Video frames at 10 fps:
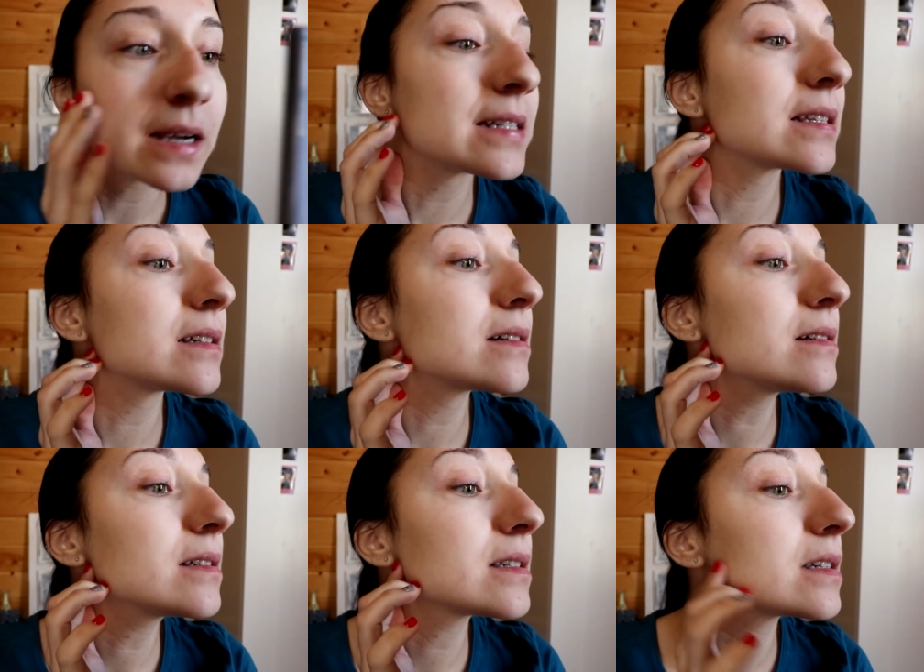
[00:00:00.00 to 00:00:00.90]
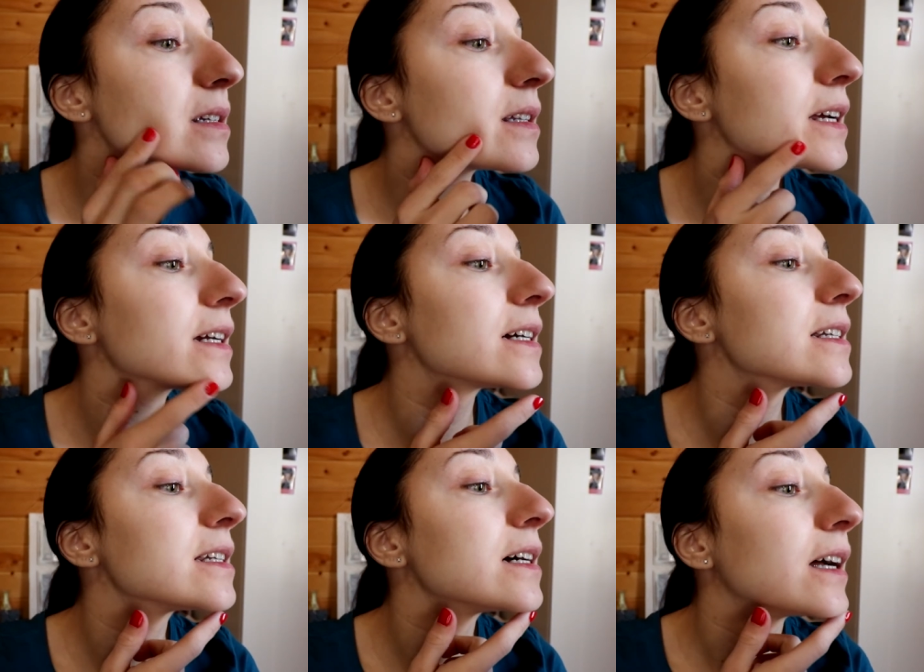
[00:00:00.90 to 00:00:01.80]
I still see like a
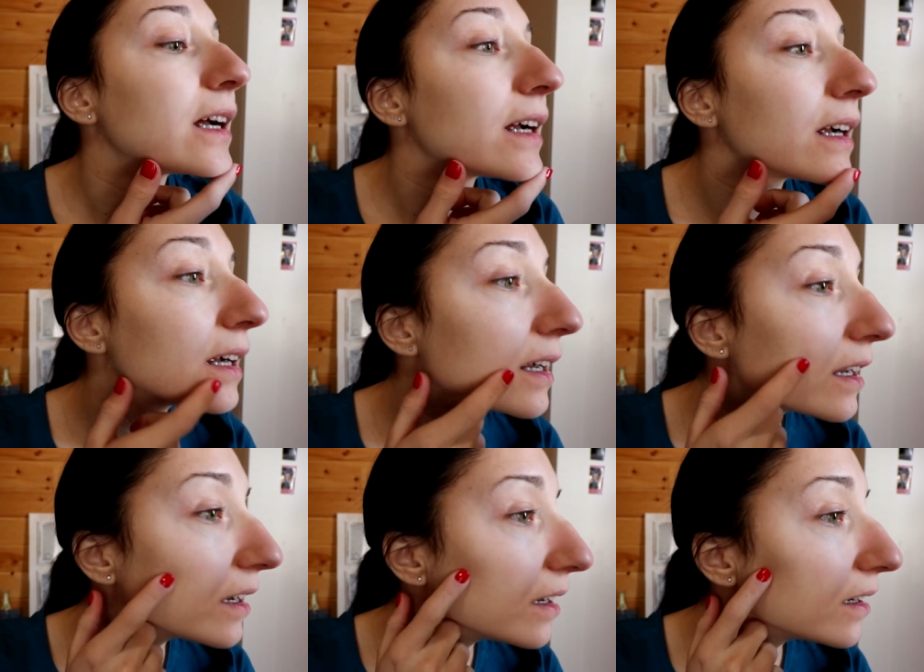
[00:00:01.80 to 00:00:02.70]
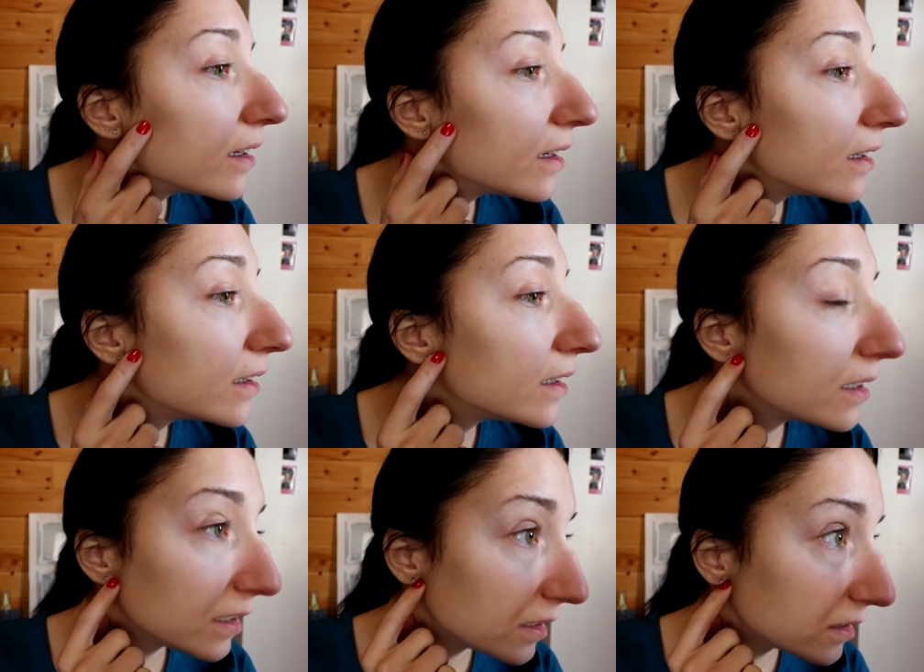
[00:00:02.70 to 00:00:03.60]
ton
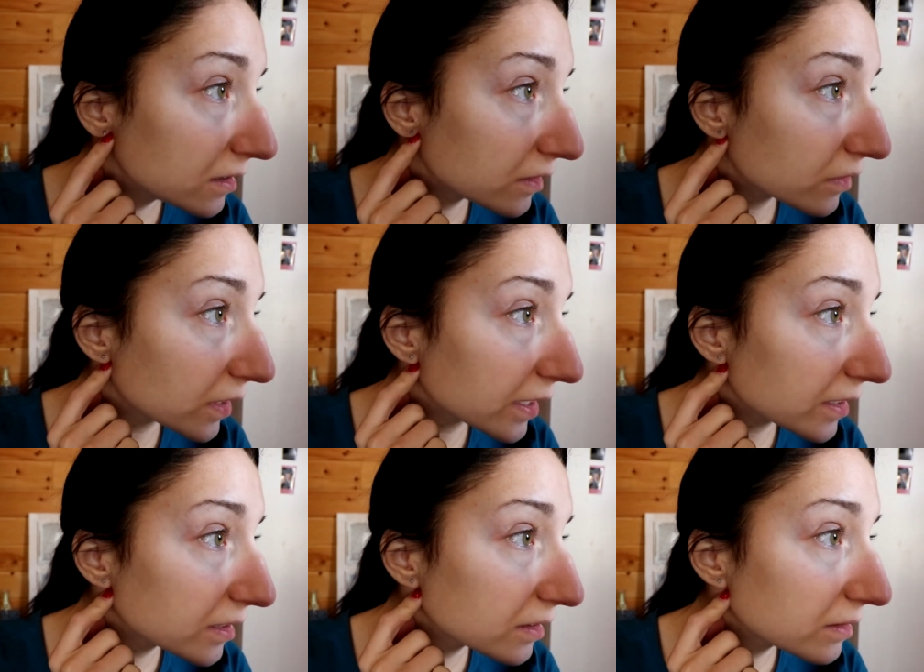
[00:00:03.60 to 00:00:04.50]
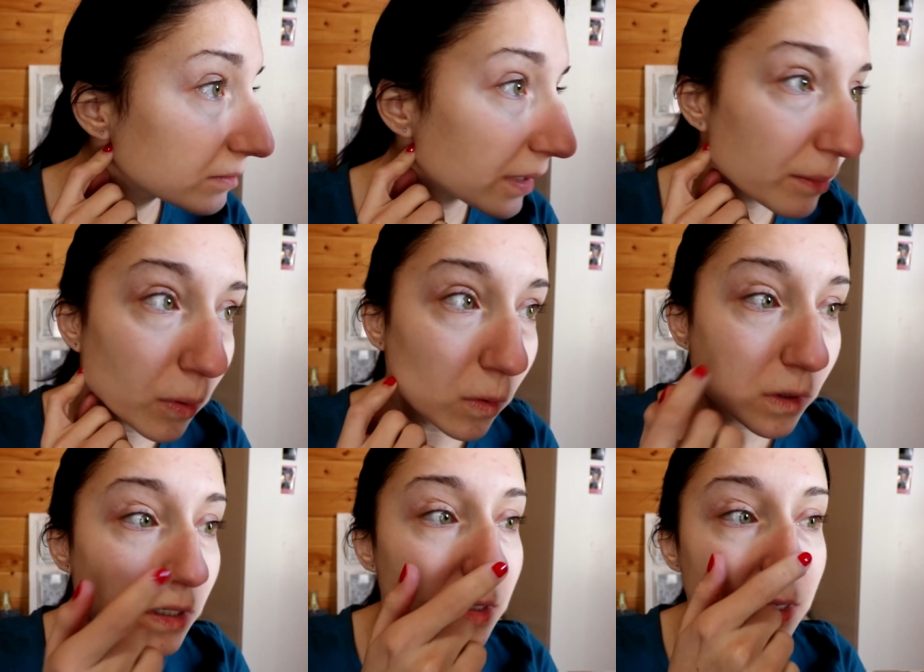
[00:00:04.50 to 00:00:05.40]
of like my
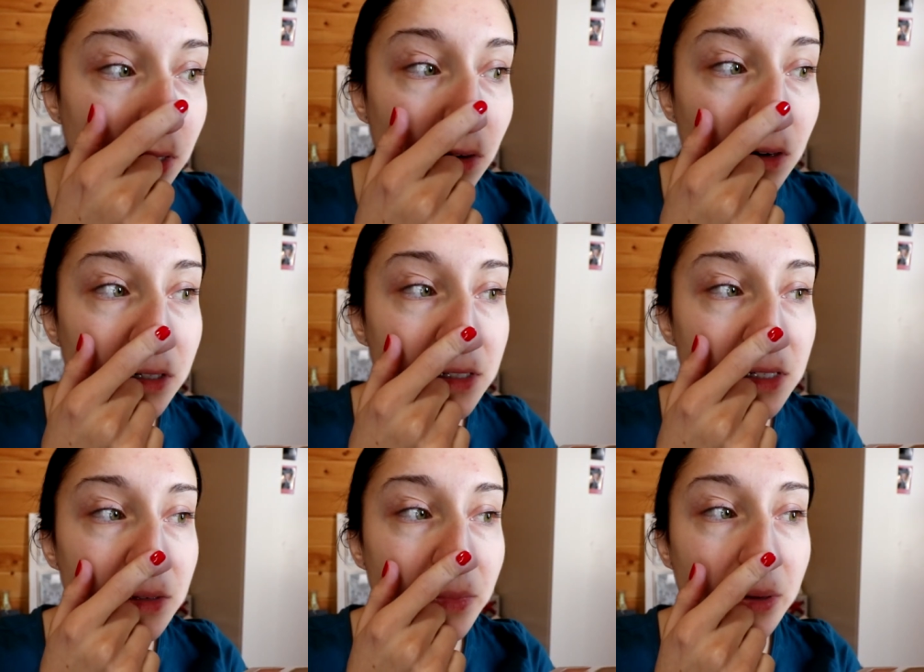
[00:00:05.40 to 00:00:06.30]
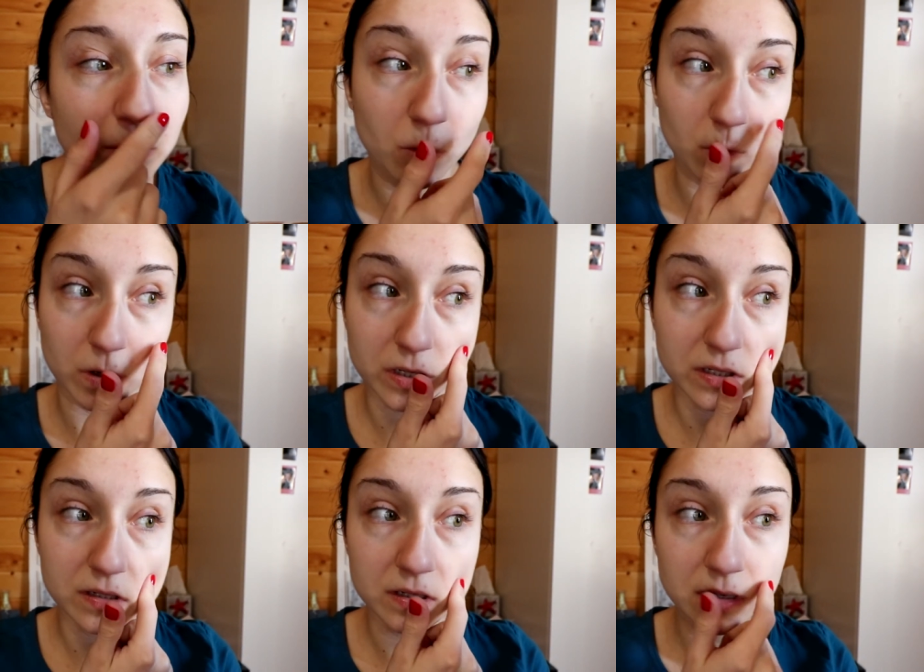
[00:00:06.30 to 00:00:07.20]
pores. Like honestly my
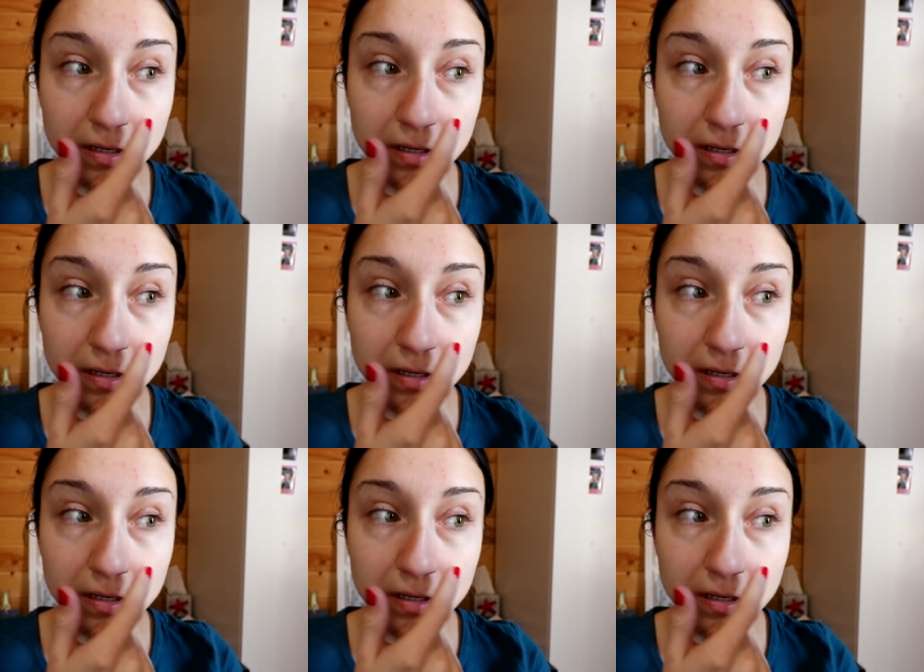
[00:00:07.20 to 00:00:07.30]
pores